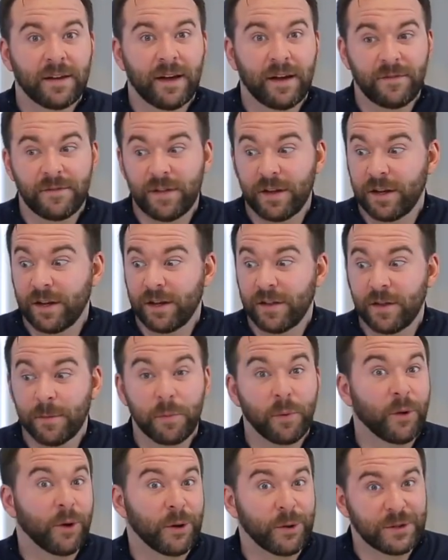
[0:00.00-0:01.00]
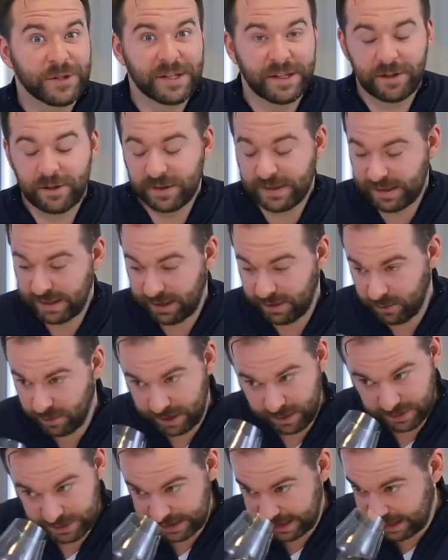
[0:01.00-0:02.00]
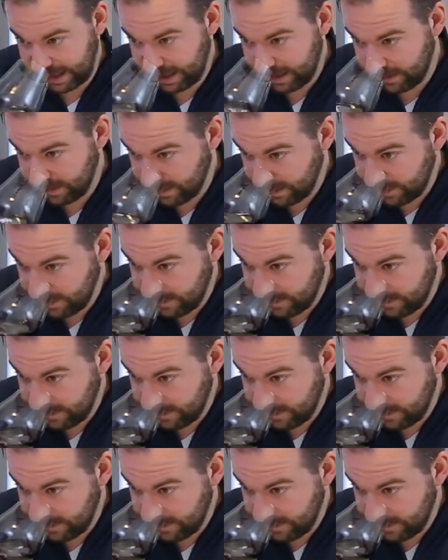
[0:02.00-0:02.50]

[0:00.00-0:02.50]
of the, the prunes I used to eat when I was a kid.